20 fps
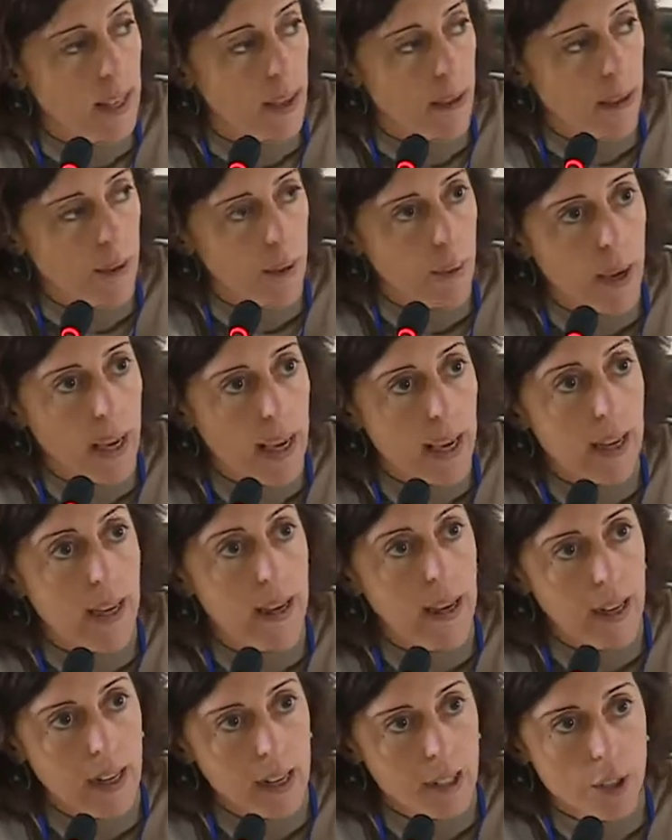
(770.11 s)
The way
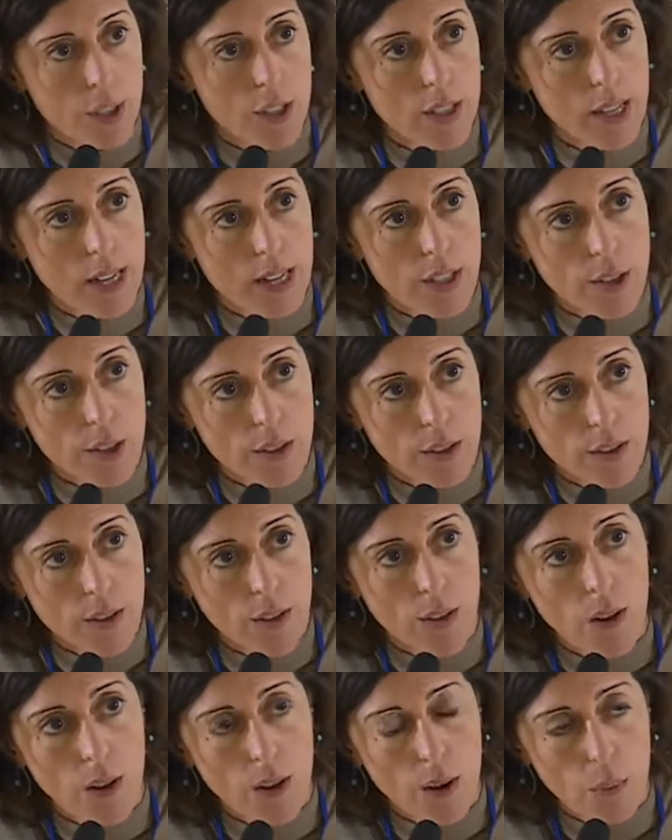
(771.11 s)
legislation
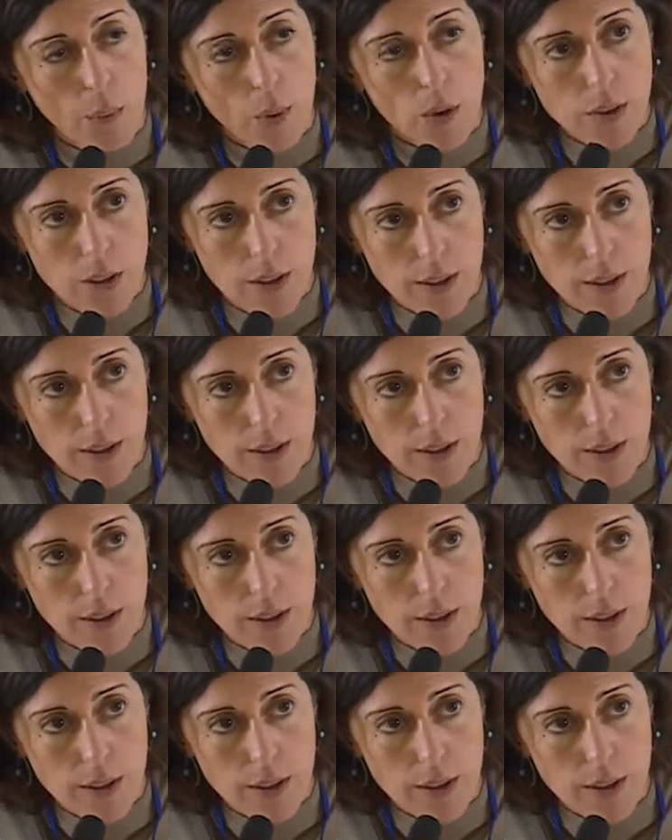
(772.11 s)
works